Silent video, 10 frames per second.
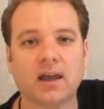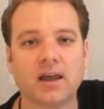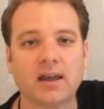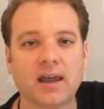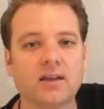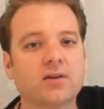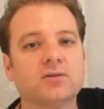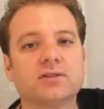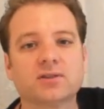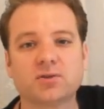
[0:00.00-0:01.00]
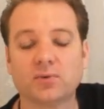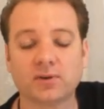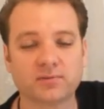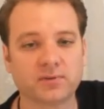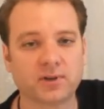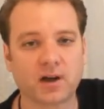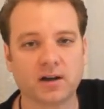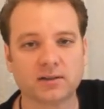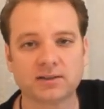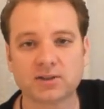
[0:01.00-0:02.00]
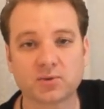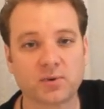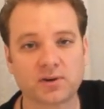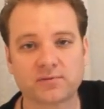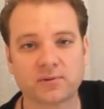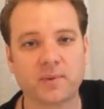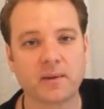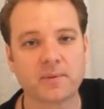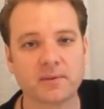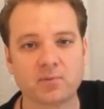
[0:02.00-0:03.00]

And Halo is such a wonderful dog, such a wonderful puppy,